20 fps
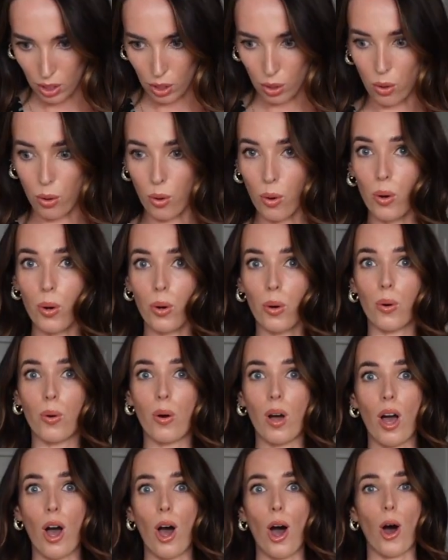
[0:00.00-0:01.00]

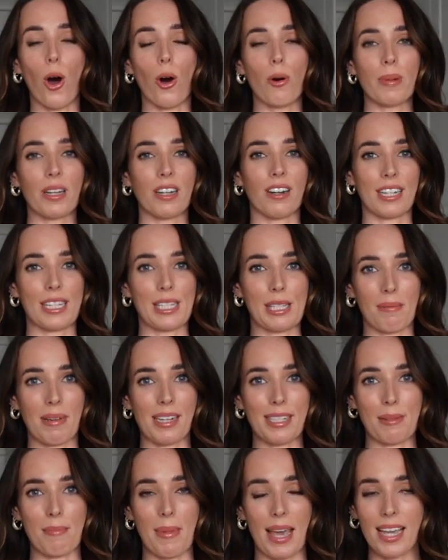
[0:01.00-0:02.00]
Oh, oh my God, it
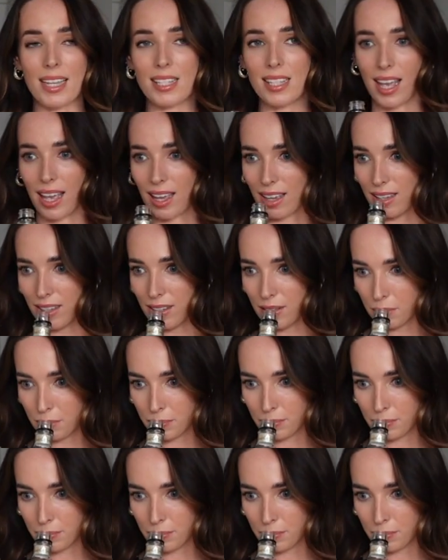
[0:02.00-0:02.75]
smells amazing.